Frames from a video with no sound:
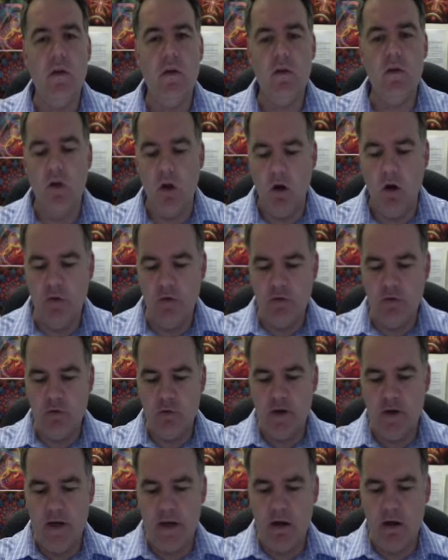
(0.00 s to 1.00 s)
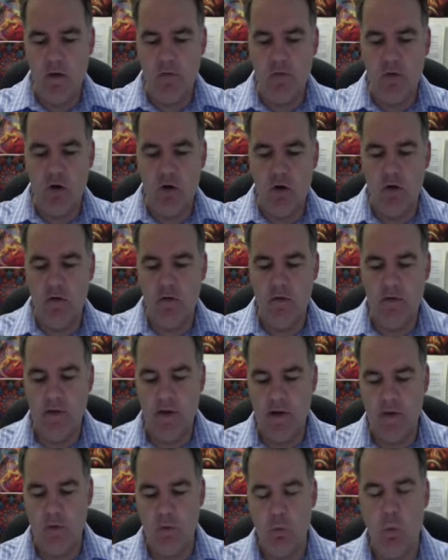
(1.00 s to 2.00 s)
Well, on the screen now I've got
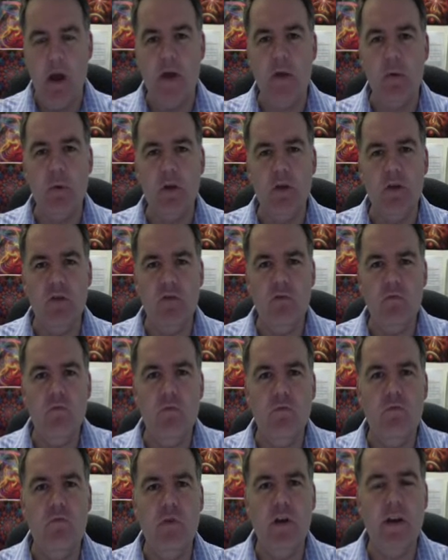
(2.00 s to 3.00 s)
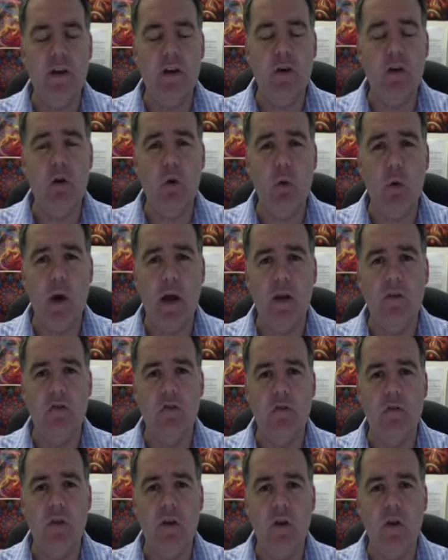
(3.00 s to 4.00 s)
the way that we've written an equation
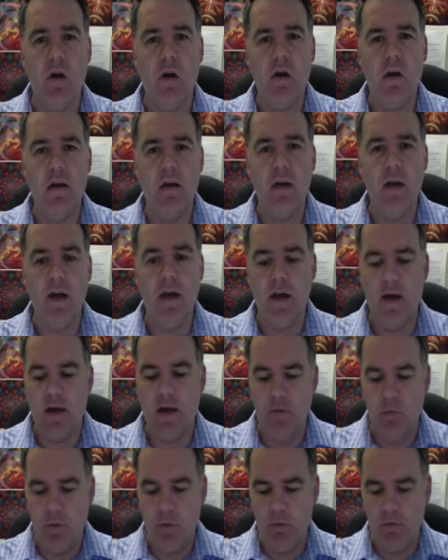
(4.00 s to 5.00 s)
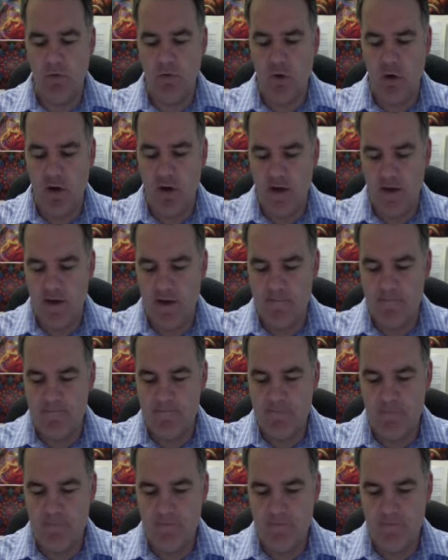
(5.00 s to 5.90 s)
of a line when we've got it in